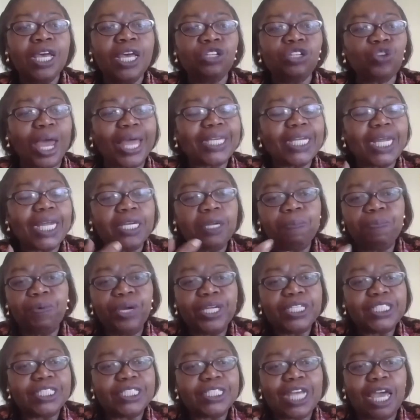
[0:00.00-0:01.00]
So at any
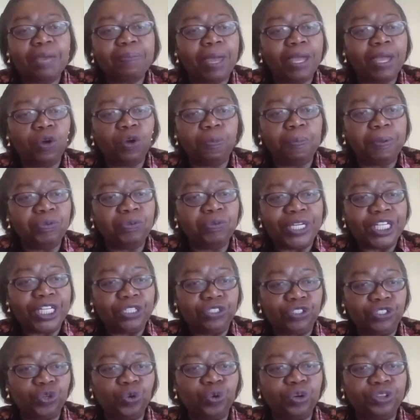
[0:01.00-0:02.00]
point in time, I could be
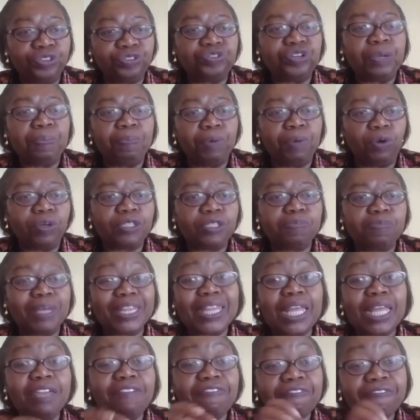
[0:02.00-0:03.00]
reading 2 or 3 books,
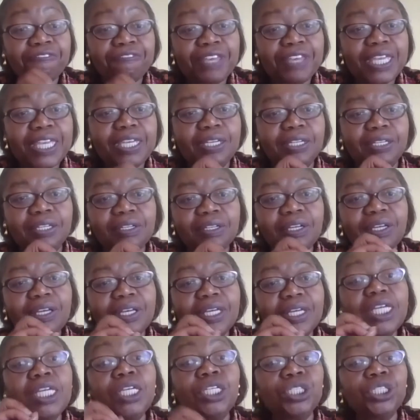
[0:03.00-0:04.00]
but they feed
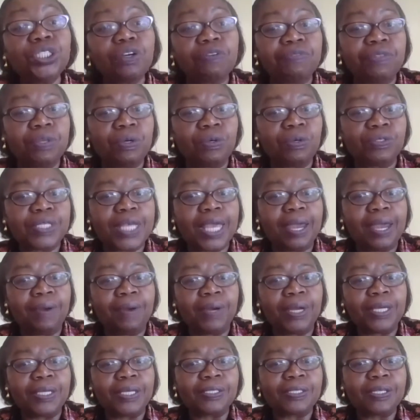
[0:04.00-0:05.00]
each of those
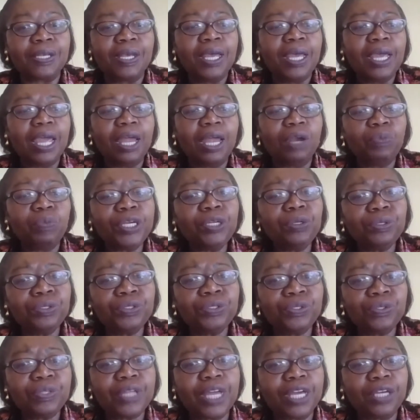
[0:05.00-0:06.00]
areas. And when you
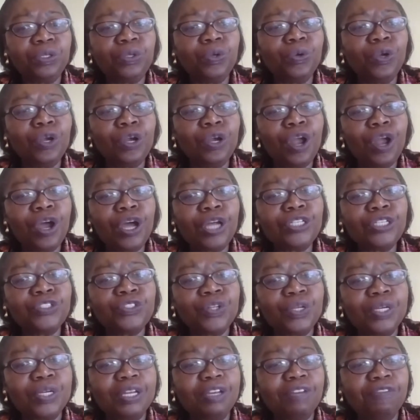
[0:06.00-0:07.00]
do that, you learn
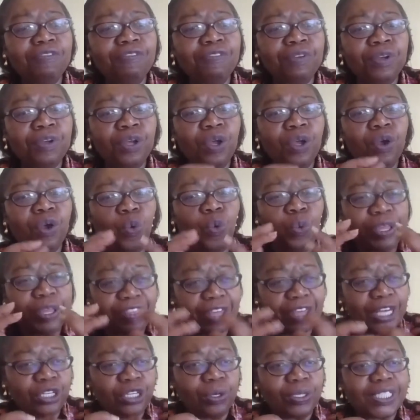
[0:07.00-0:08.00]
to live
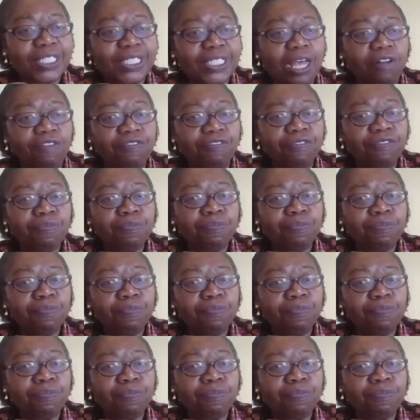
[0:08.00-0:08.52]
within yourself.